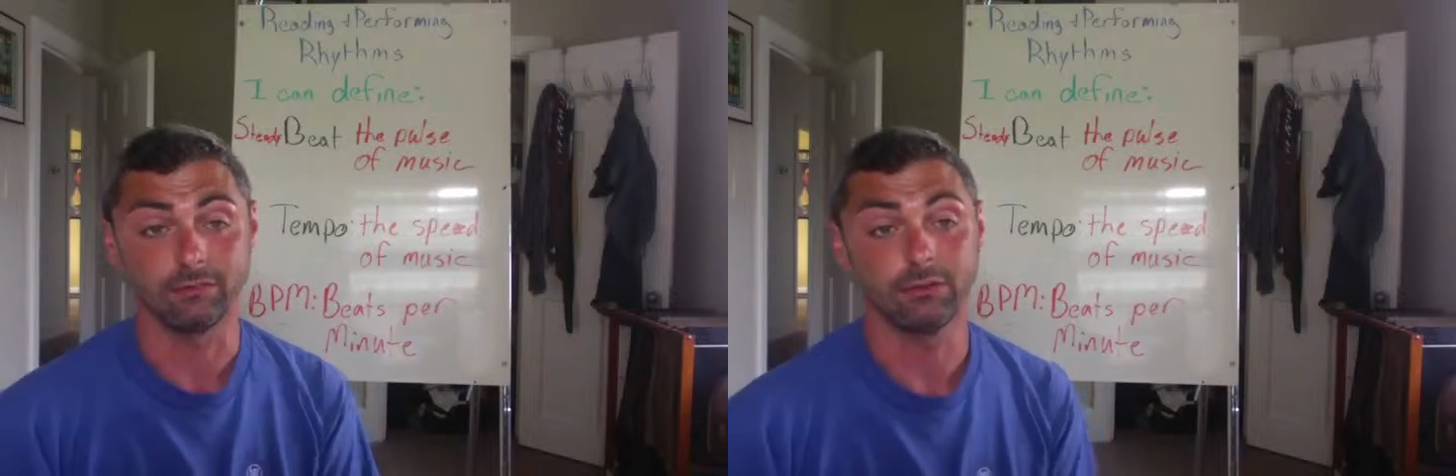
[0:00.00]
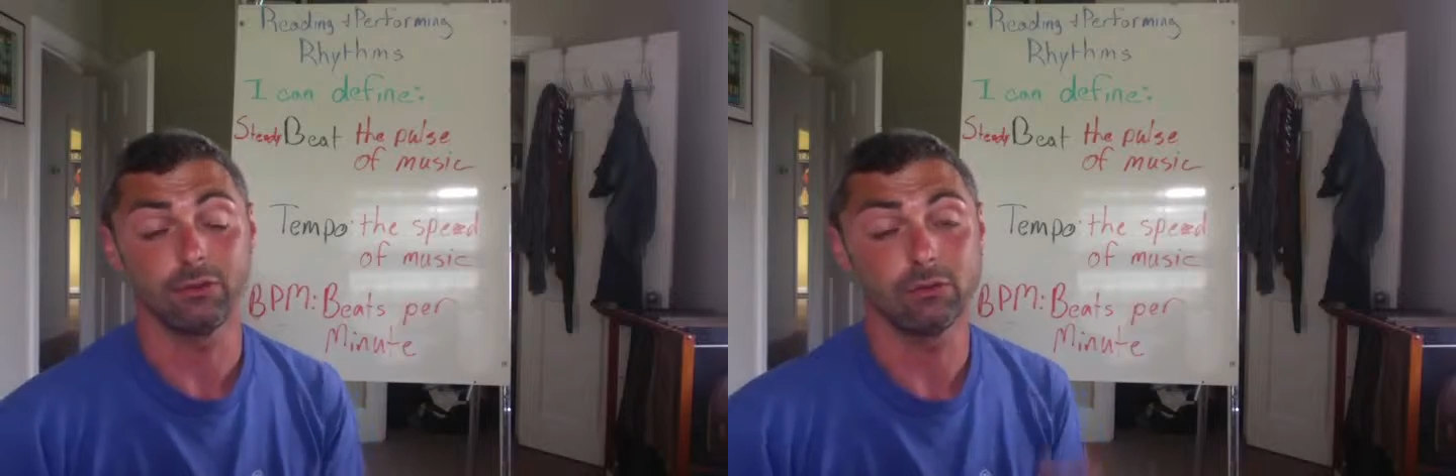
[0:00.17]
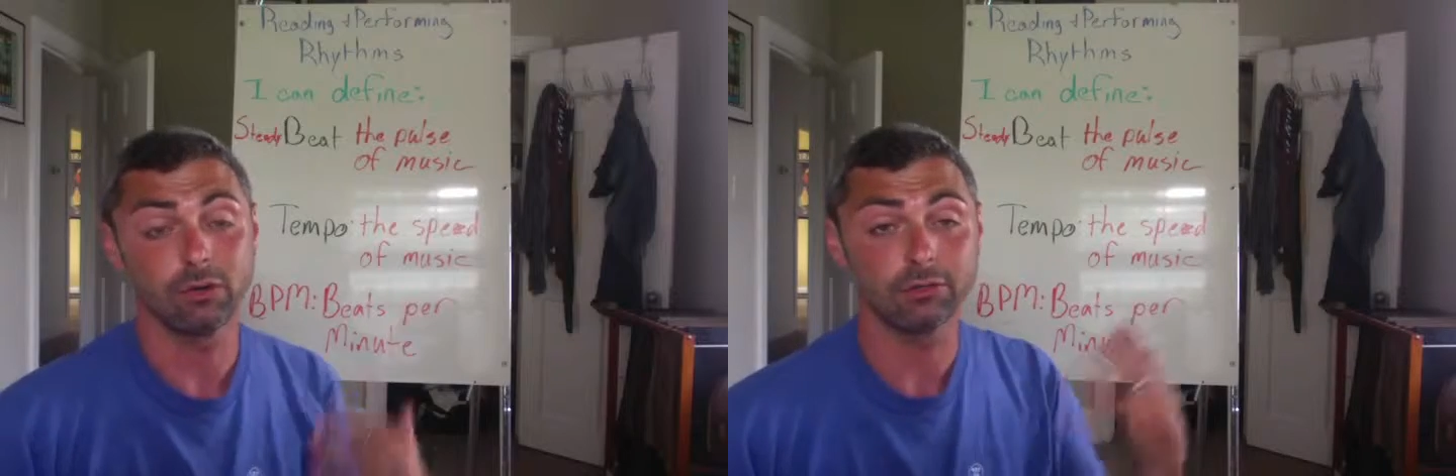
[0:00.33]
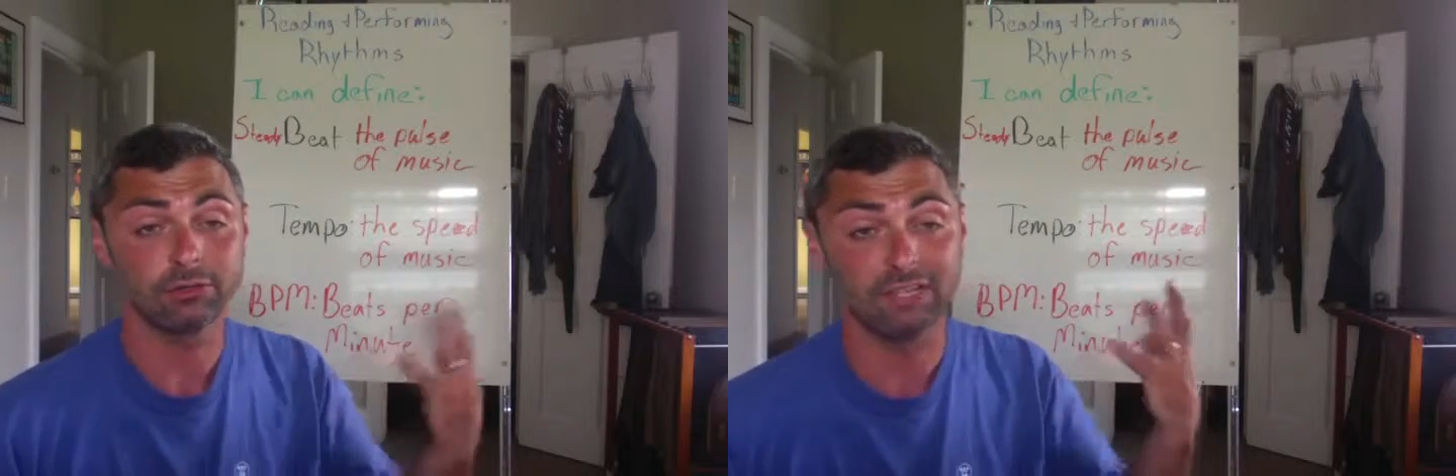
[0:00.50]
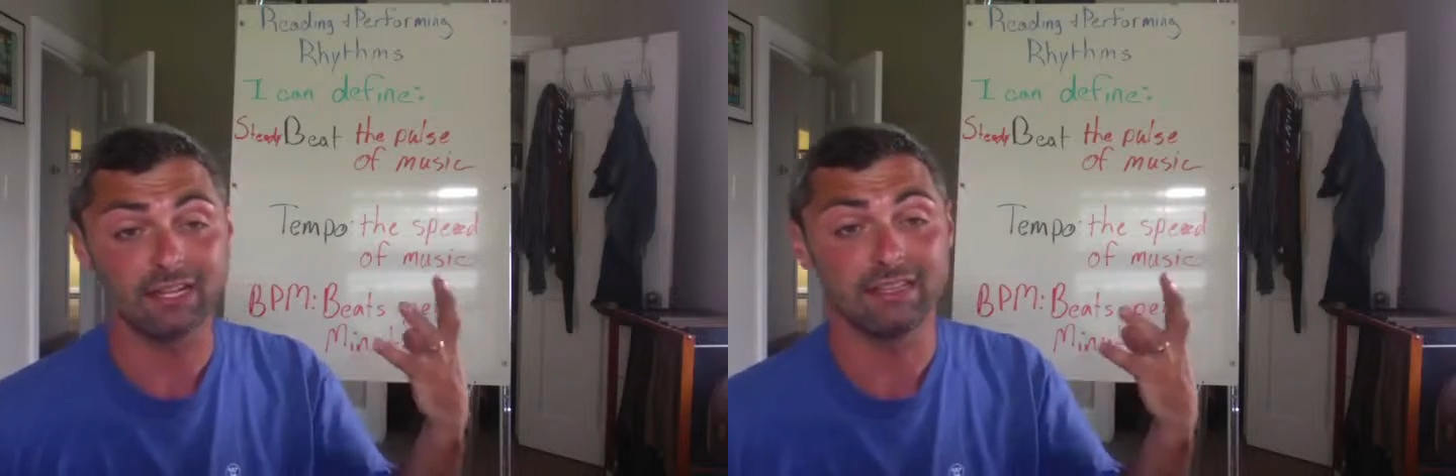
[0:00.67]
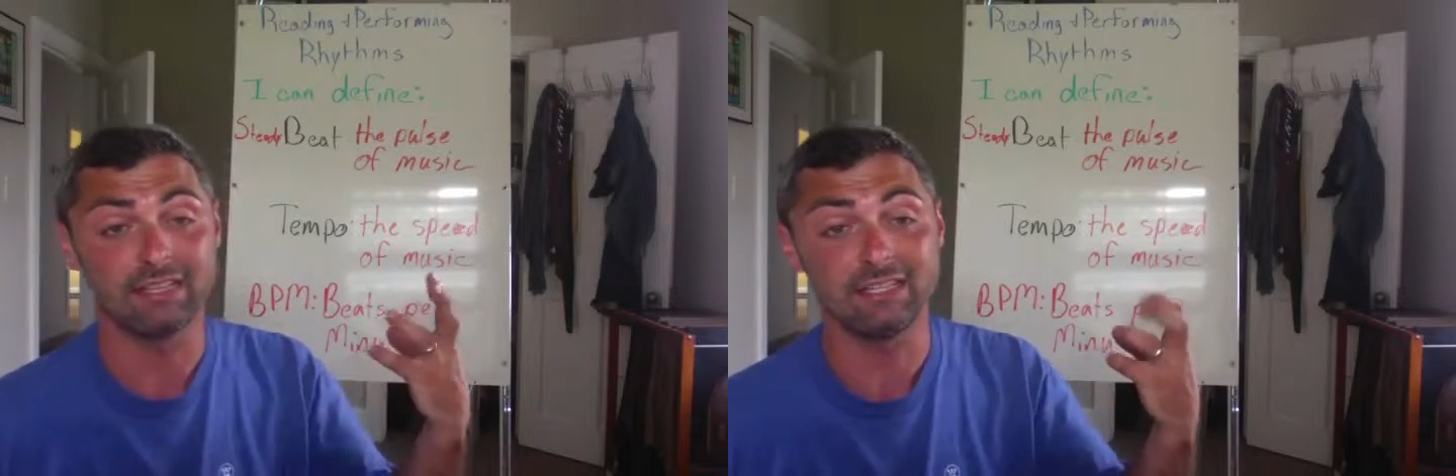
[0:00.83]
If you don't
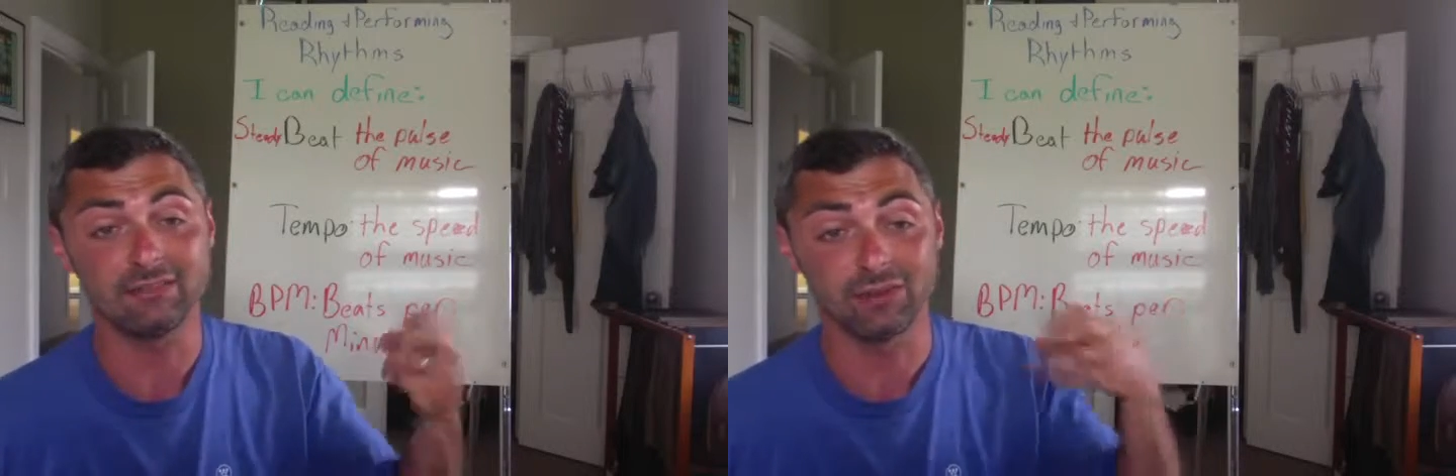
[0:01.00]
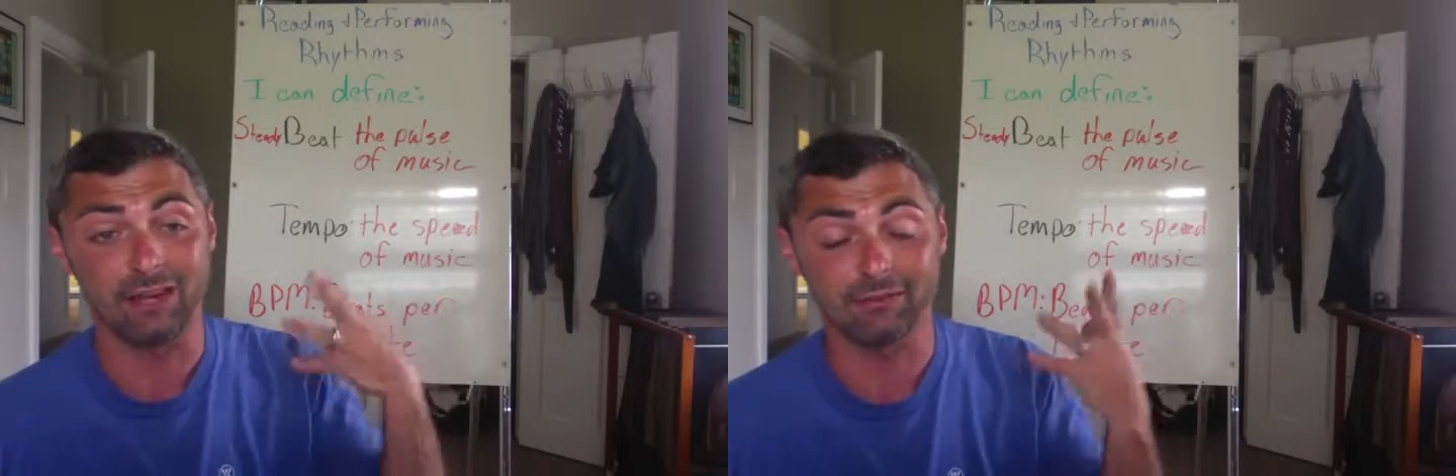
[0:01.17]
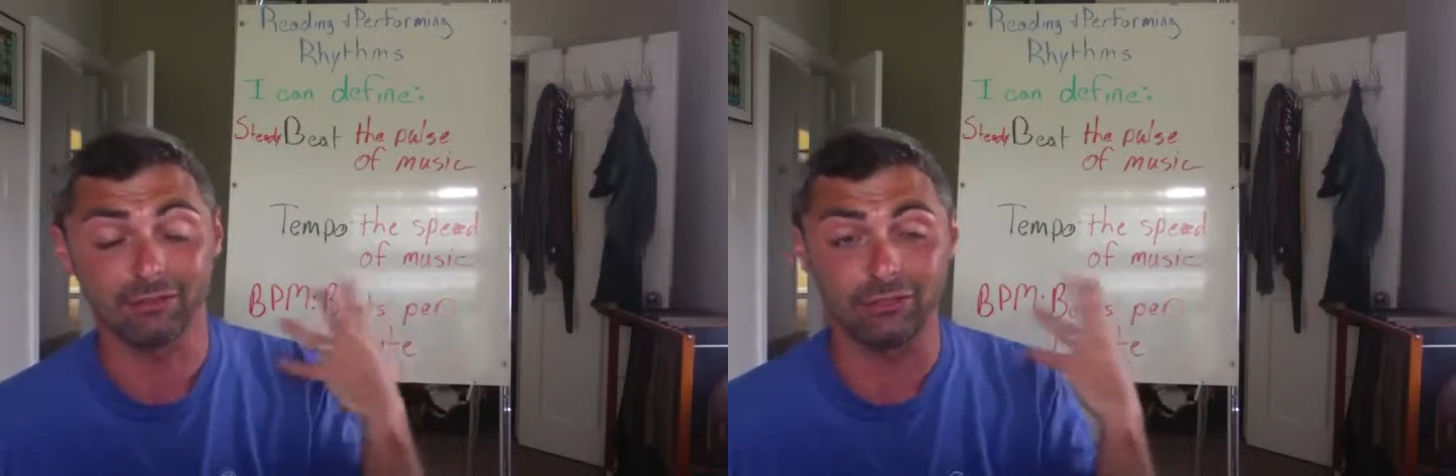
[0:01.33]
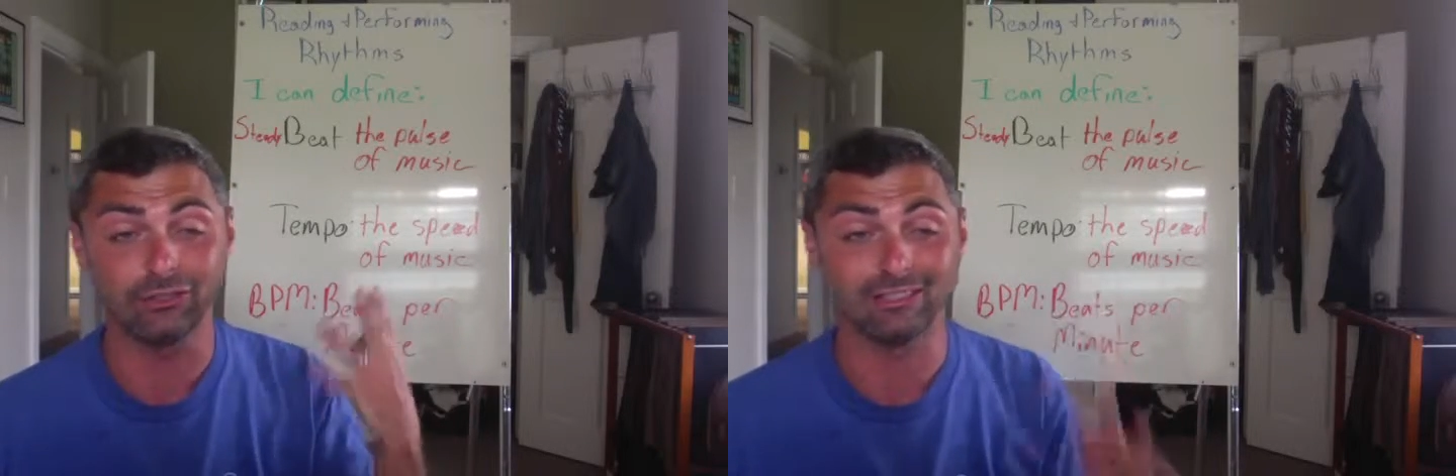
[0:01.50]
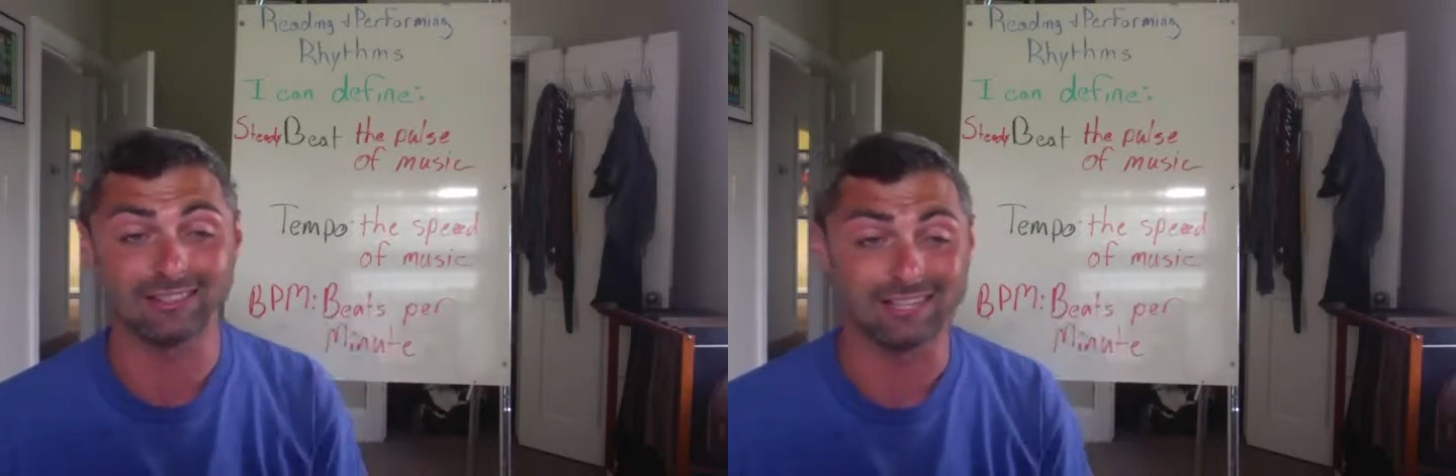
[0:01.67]
understand these or have a good